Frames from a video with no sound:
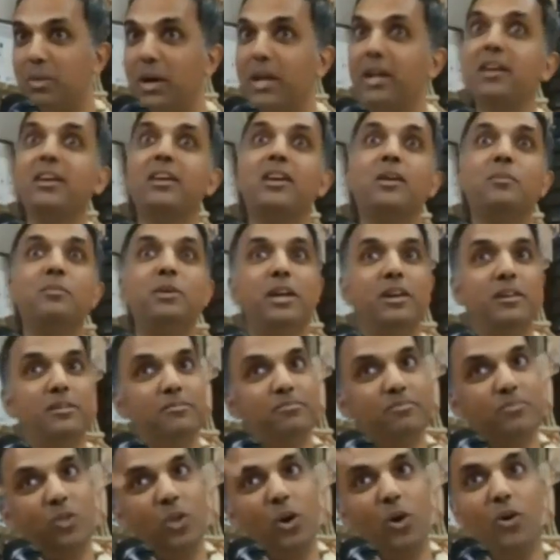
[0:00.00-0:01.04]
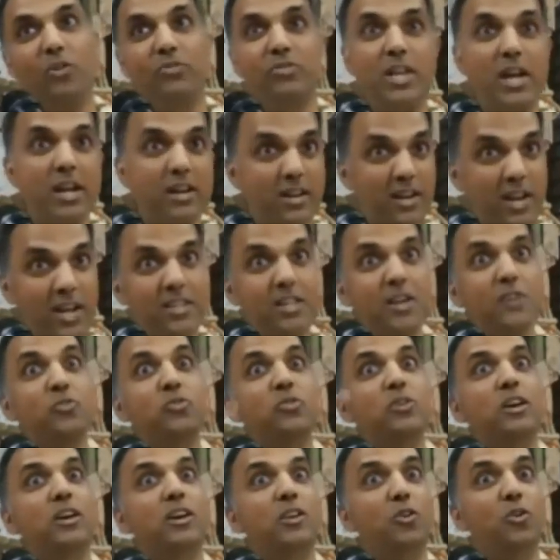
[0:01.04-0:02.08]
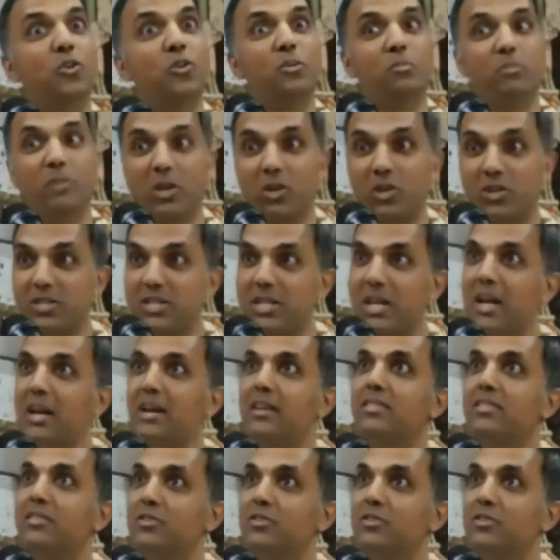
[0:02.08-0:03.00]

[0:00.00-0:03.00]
Parikrama of that Radha Kunda alone, because